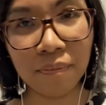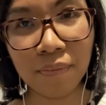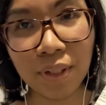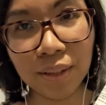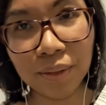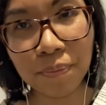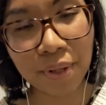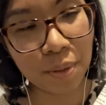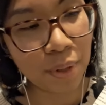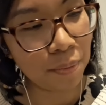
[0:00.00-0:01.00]
Has something
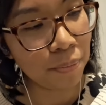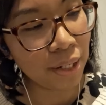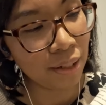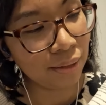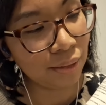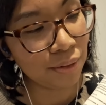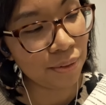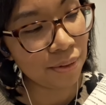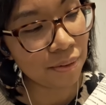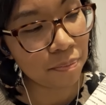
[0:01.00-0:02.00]
about being a
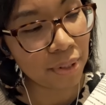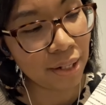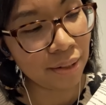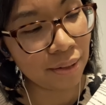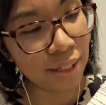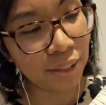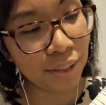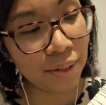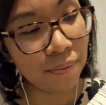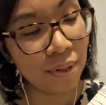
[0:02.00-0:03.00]
student, being a teacher,
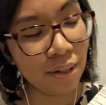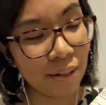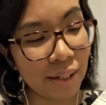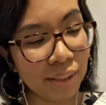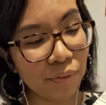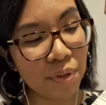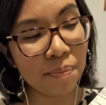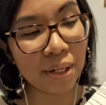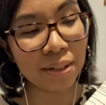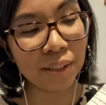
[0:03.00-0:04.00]
classroom
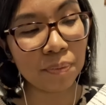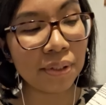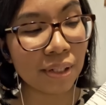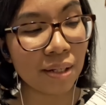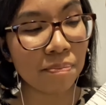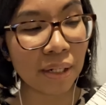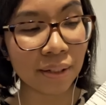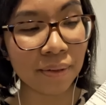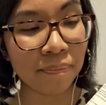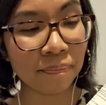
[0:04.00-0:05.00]
management and
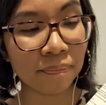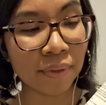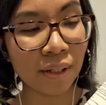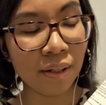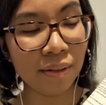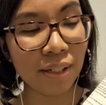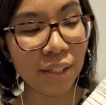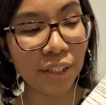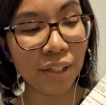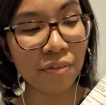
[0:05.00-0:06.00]
manner,
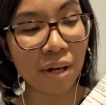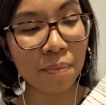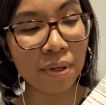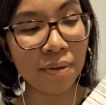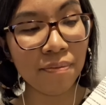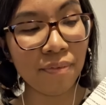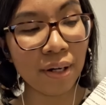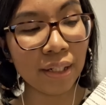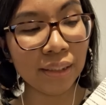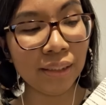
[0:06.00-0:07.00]
teaching grammar via
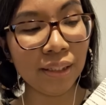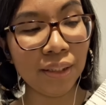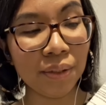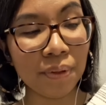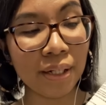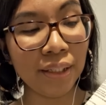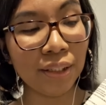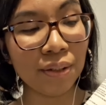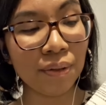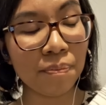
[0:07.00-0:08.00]

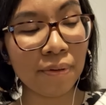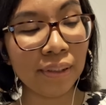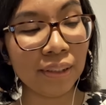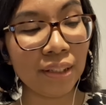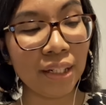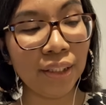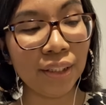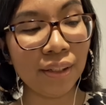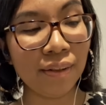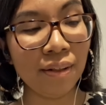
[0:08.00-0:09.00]
situational
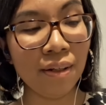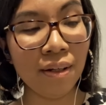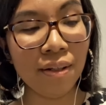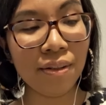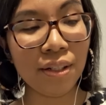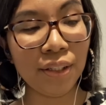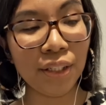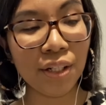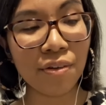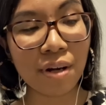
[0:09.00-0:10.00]
presentation, teaching
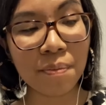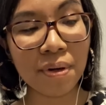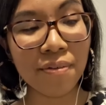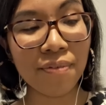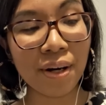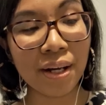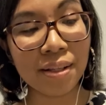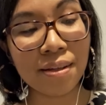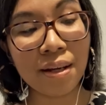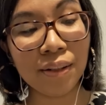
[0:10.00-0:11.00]
grammar via
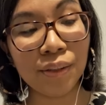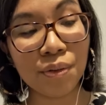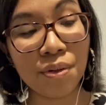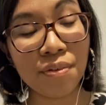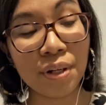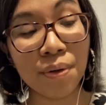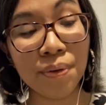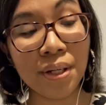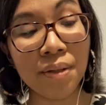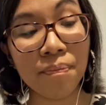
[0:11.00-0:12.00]
text or
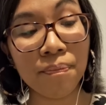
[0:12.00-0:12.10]
recording,